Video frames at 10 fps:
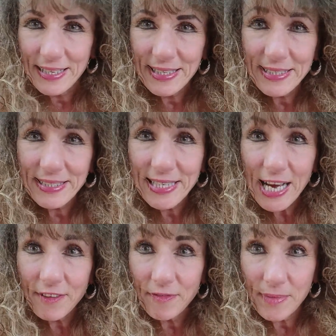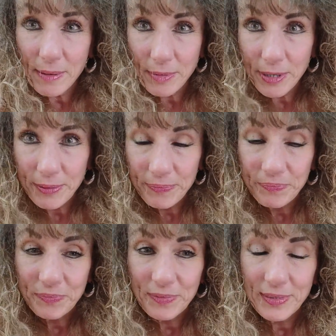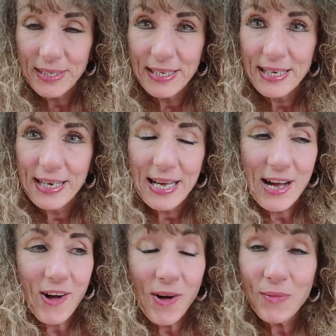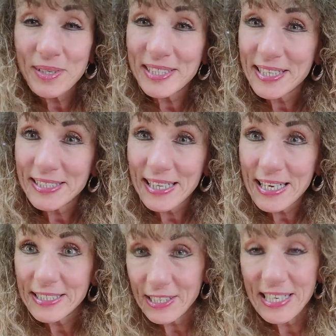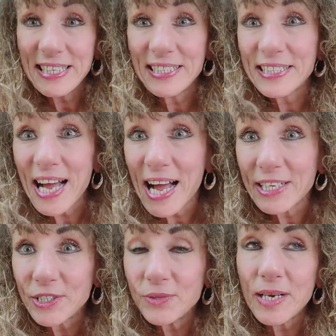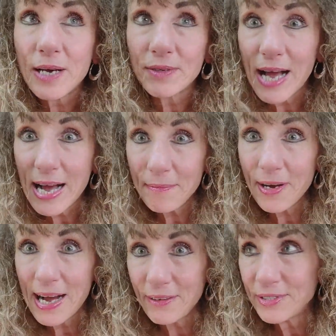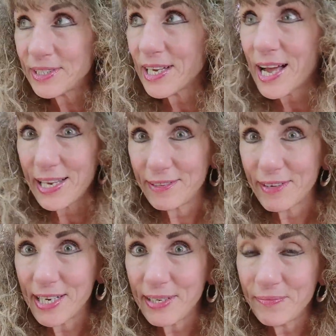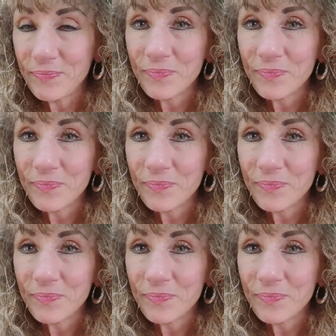This staff member always has glasses inside too. Now, I'm outside, right?